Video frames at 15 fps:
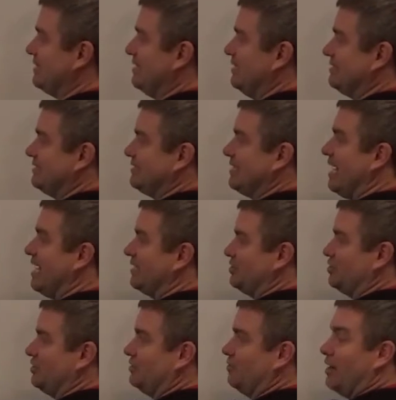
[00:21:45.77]
this
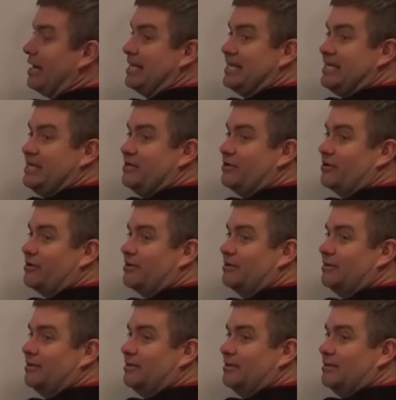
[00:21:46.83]
section right here
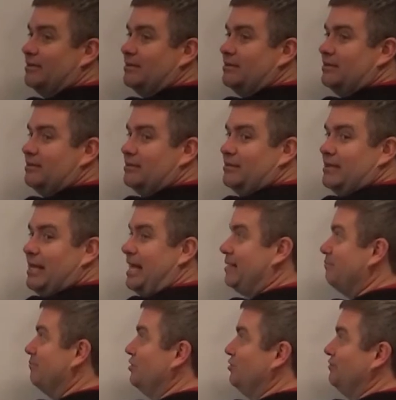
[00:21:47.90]

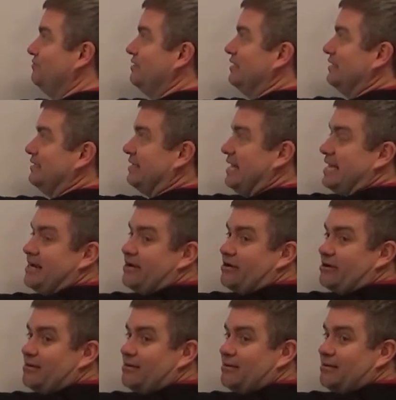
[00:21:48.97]
and moved it
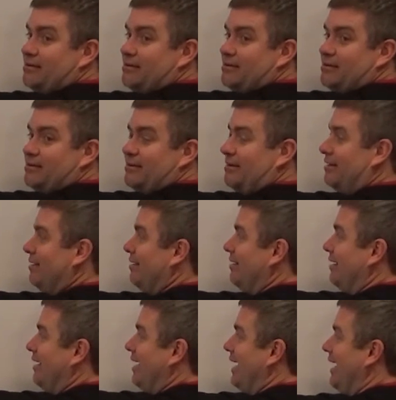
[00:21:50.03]
there,
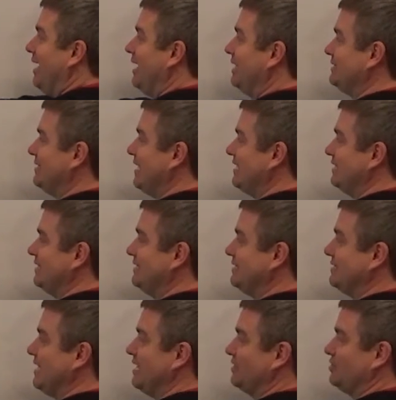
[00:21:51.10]
and I take this
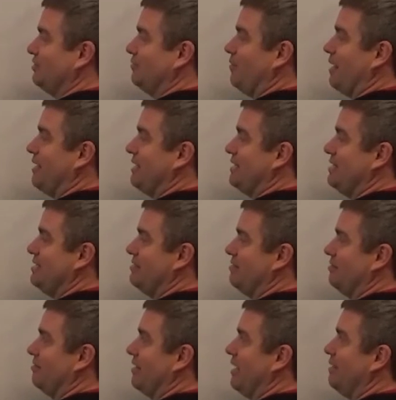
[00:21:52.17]
section right
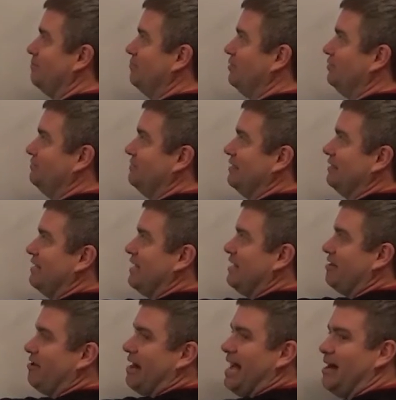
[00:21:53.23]
here and moved it
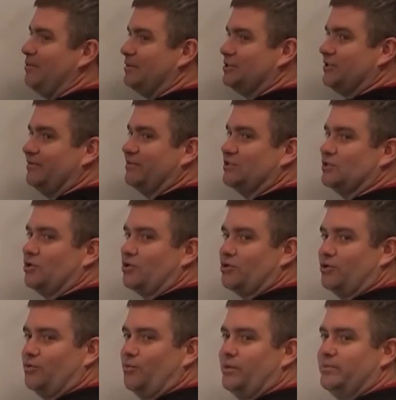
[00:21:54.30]
there, how much of the
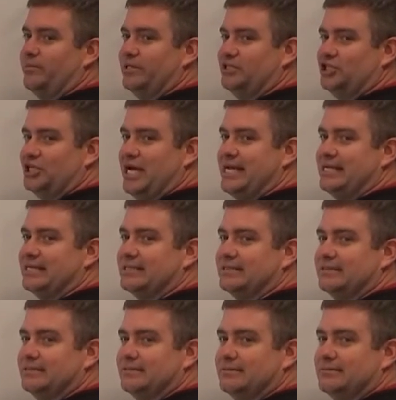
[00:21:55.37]
circle would be shaded?
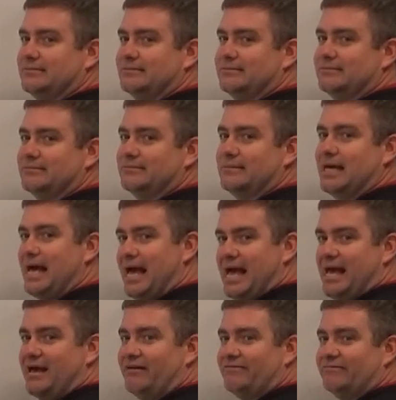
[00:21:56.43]

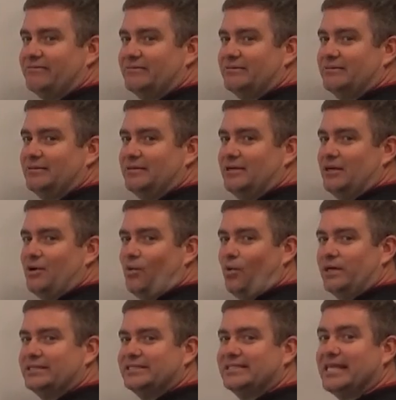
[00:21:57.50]
Half.
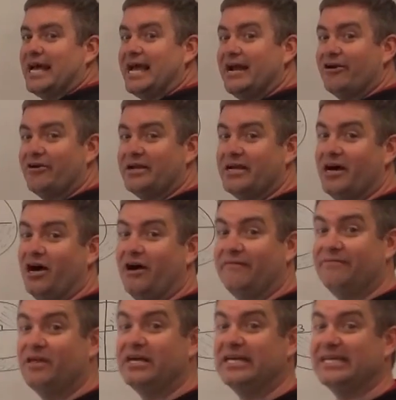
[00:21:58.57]
What's the area of the